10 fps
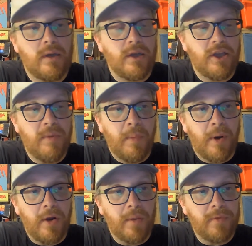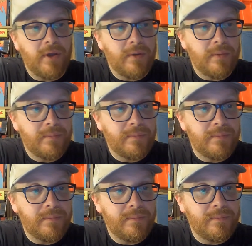you remember where I got up to?
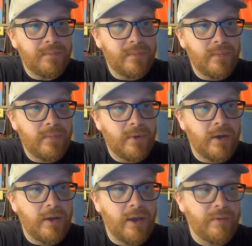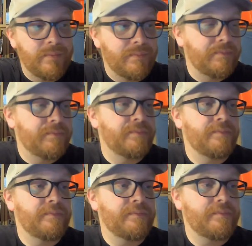Oh
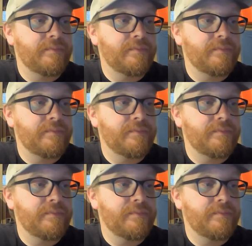no.